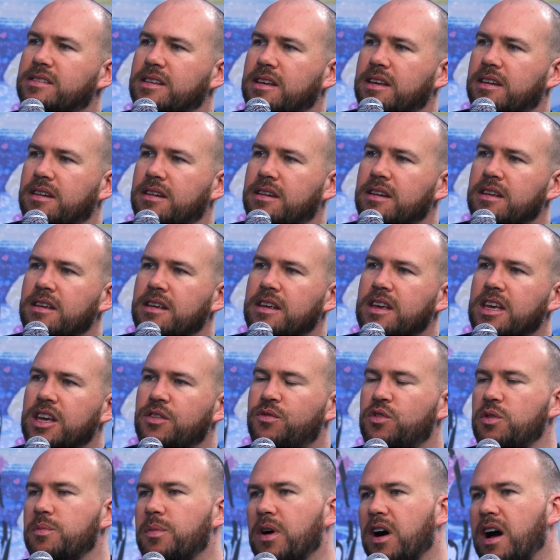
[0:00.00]
And if
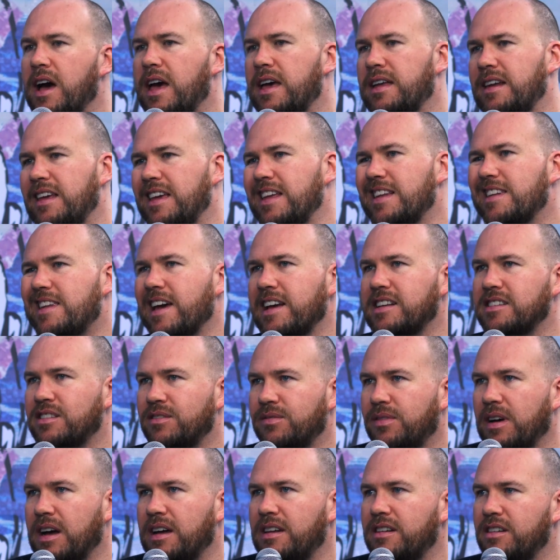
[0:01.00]
you buy an indexed
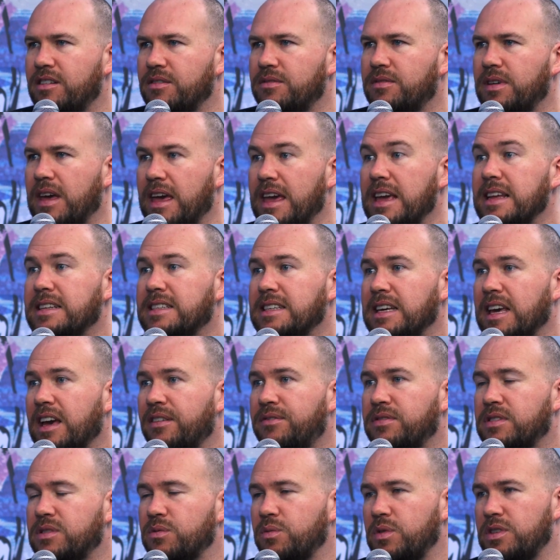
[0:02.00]
fund of
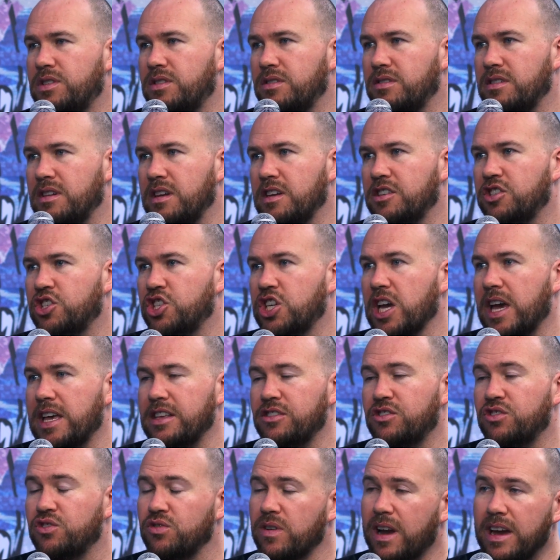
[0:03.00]
ETFs, which is an
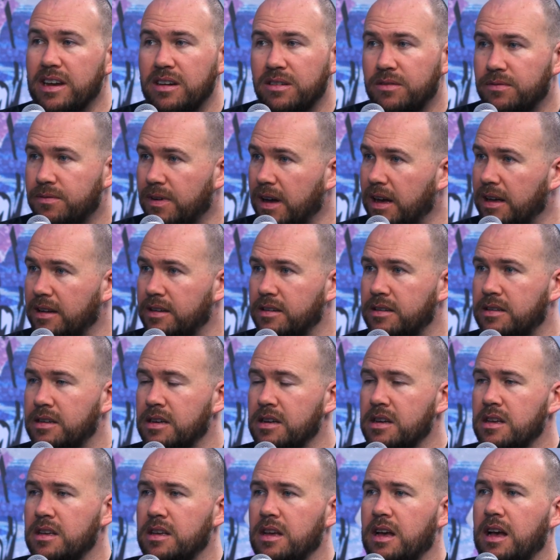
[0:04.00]
exchange traded fund
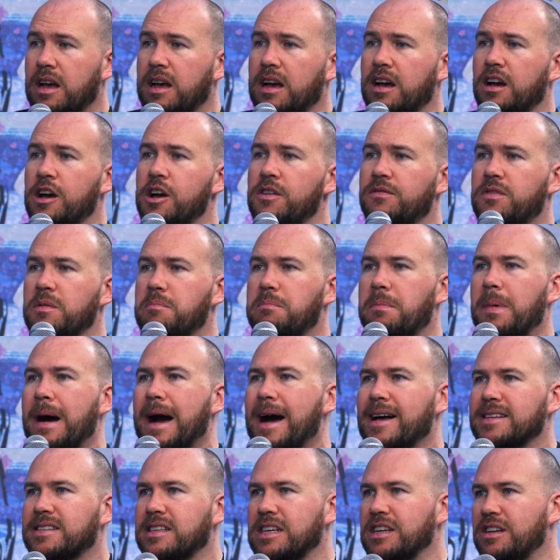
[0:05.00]
of a
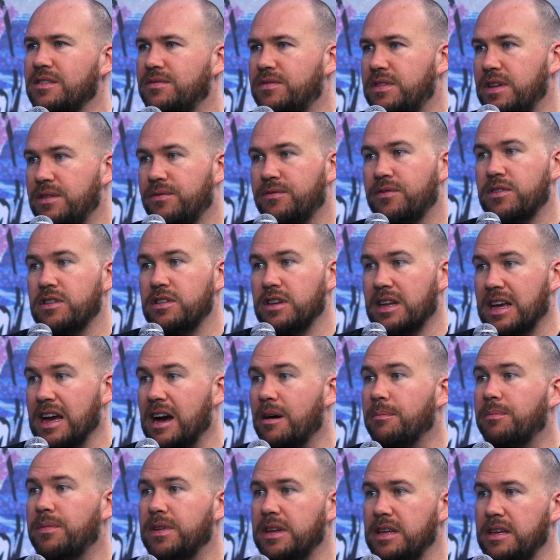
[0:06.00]
basket of different
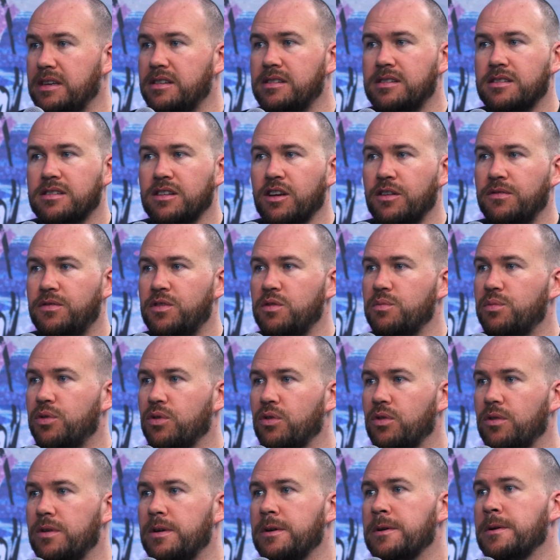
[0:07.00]
companies. So if you
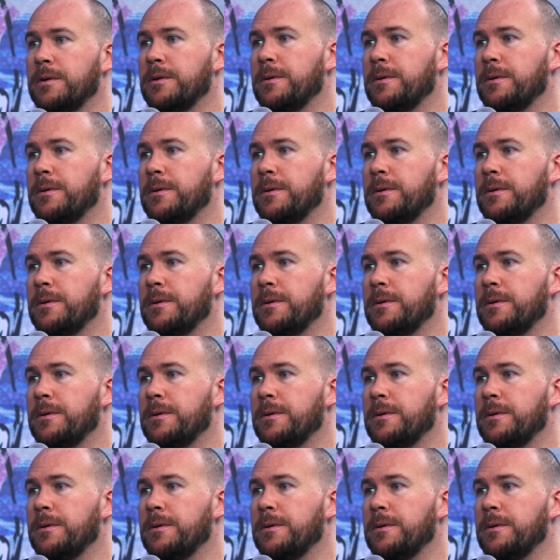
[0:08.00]
bought